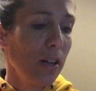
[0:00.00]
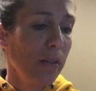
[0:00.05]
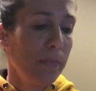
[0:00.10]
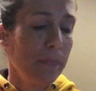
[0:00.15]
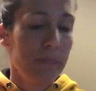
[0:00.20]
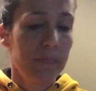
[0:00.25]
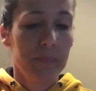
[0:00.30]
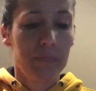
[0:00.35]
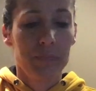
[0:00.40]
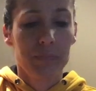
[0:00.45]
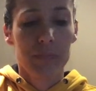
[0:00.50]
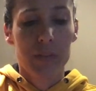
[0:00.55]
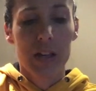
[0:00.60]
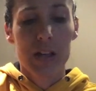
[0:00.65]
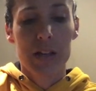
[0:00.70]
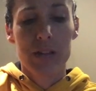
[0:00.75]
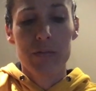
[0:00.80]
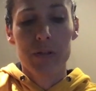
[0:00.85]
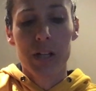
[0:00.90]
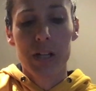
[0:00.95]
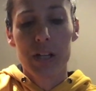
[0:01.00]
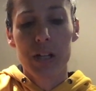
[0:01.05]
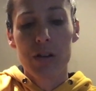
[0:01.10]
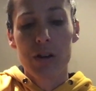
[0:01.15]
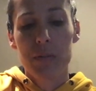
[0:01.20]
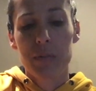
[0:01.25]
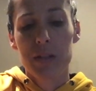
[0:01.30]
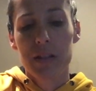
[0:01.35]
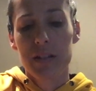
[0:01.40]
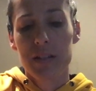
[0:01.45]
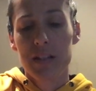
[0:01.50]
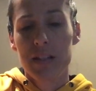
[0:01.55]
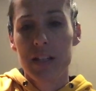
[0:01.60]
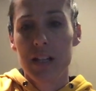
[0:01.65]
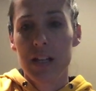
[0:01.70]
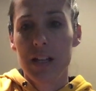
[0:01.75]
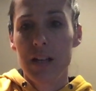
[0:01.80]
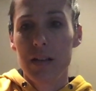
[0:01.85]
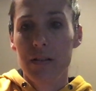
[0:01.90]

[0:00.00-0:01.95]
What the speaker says: And we're going to go up to this D.